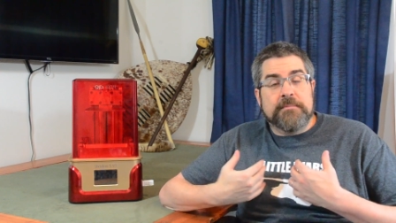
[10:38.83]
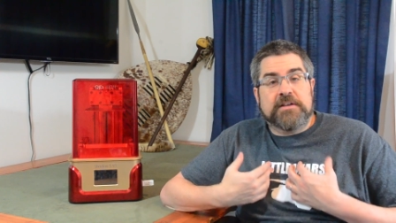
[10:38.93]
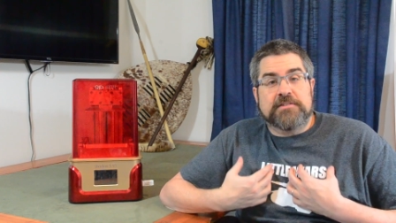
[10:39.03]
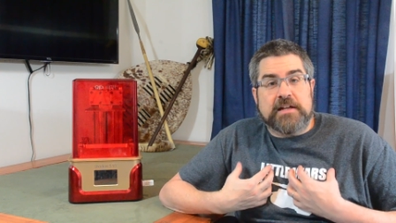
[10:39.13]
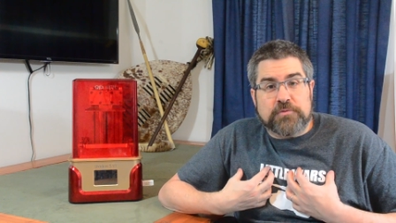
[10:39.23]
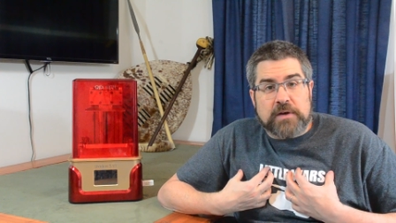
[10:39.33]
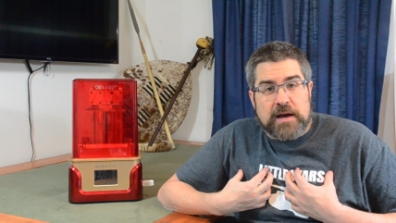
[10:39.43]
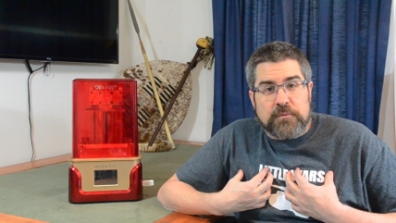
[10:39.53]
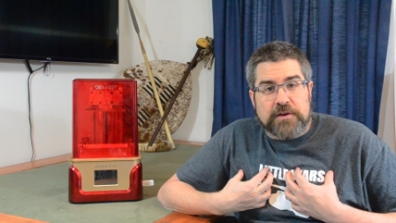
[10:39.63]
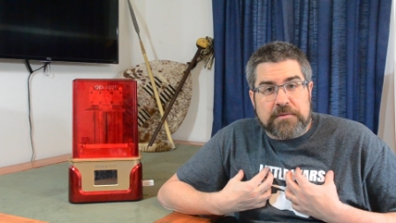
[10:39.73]
because that's what
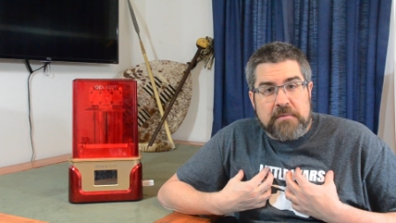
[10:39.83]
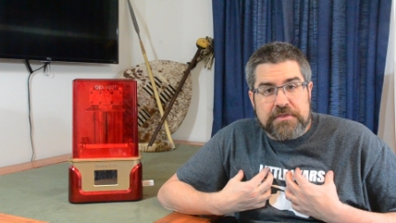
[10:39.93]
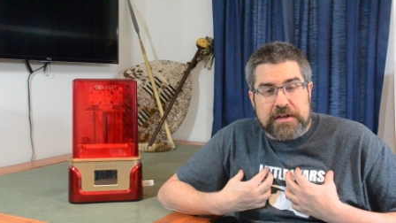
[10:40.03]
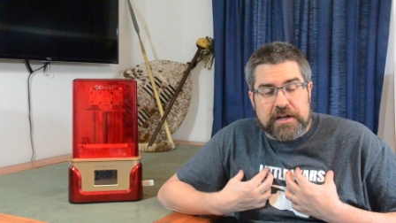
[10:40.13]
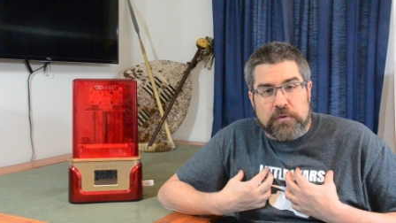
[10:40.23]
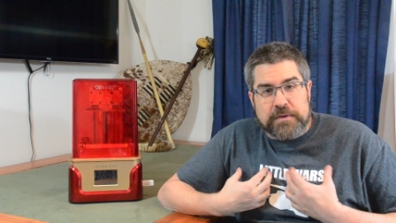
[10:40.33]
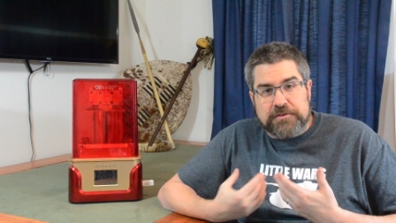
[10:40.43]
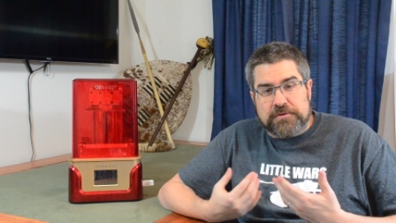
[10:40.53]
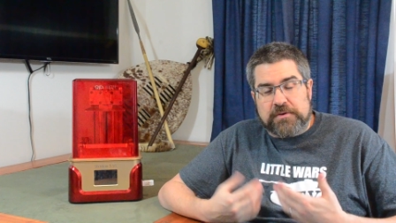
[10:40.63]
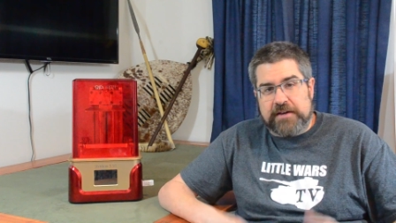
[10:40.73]
I was a month ago when
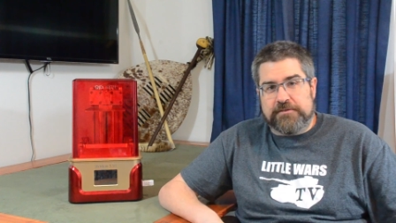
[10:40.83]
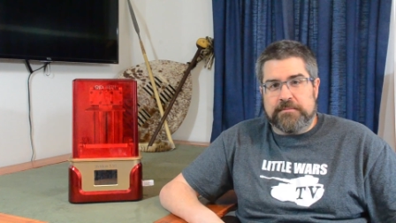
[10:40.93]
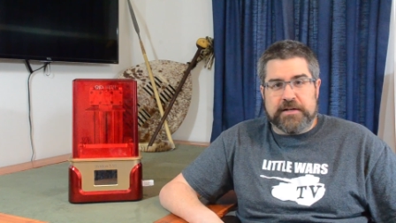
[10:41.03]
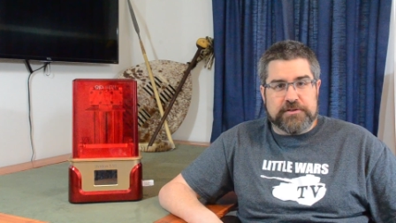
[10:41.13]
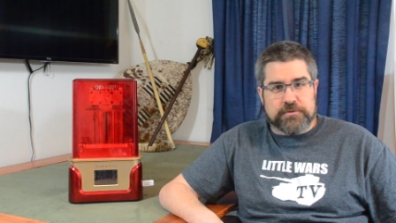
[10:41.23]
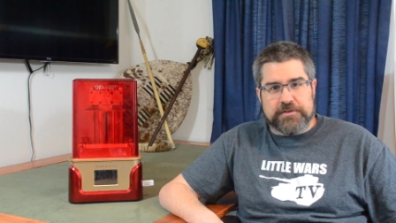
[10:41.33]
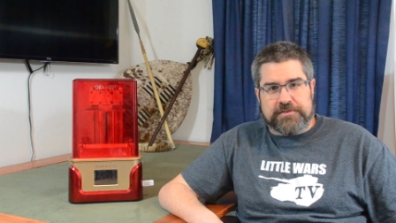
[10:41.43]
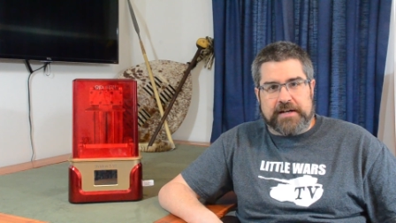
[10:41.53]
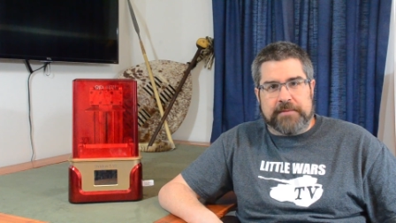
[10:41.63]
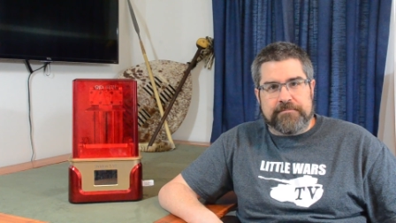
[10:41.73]
this arrived on my
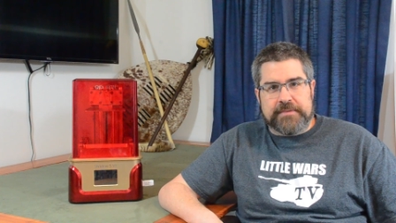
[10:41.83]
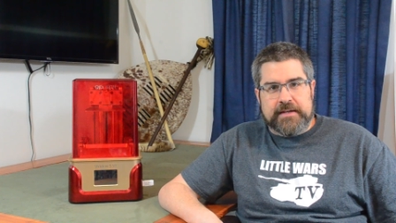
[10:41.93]
doorstep.